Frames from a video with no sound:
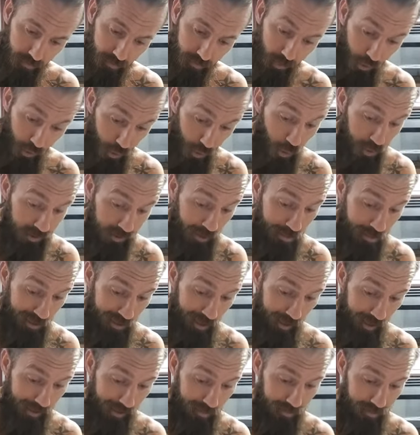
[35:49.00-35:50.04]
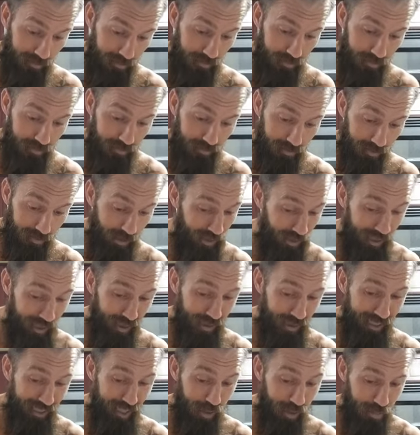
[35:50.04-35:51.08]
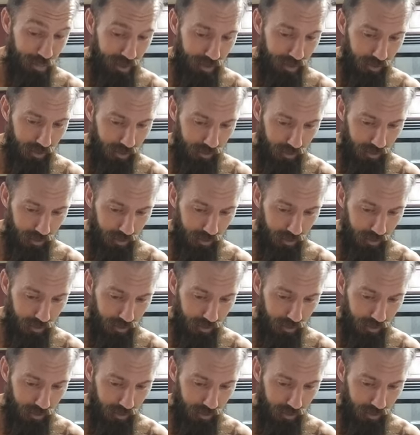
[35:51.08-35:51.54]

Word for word: Because you sleep tonight. You're not going to lie to me.